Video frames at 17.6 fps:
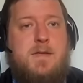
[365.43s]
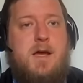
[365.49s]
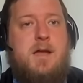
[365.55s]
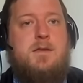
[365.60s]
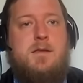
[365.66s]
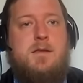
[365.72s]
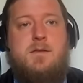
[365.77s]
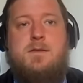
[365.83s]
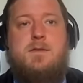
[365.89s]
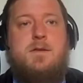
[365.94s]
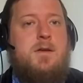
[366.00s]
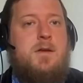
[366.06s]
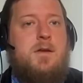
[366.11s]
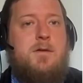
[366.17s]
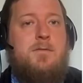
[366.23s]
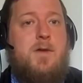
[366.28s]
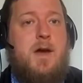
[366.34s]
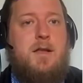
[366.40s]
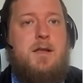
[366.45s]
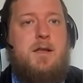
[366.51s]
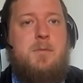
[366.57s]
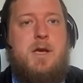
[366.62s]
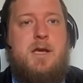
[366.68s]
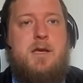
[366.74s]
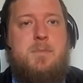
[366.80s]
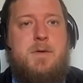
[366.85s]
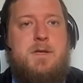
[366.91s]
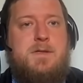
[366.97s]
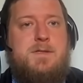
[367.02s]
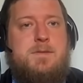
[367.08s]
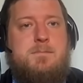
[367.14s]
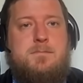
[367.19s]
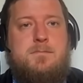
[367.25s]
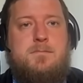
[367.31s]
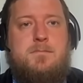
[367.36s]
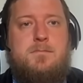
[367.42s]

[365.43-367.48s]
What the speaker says: that and finally make peace.